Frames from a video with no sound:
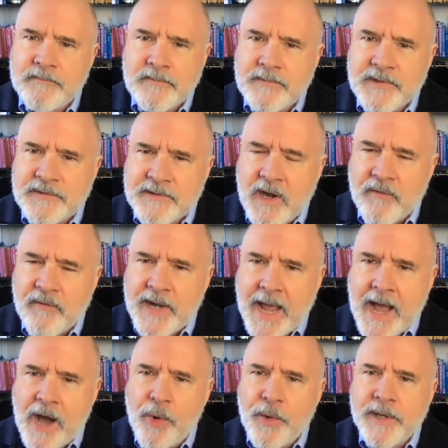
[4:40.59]
discovered
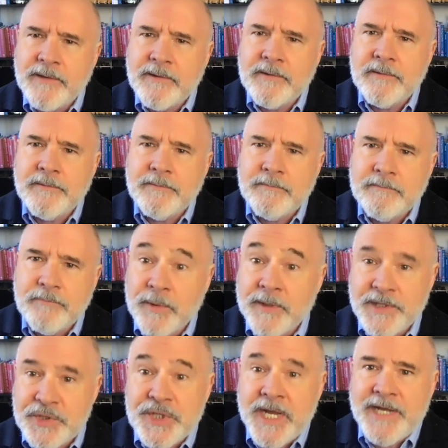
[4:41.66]
how it
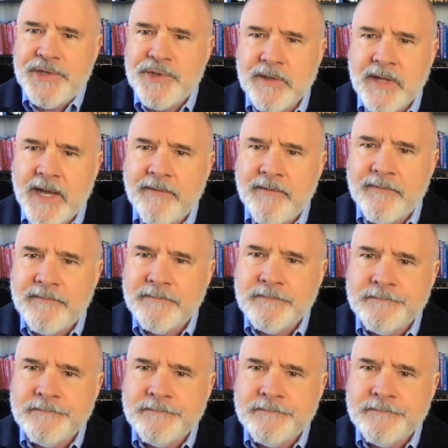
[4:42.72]
really changed your life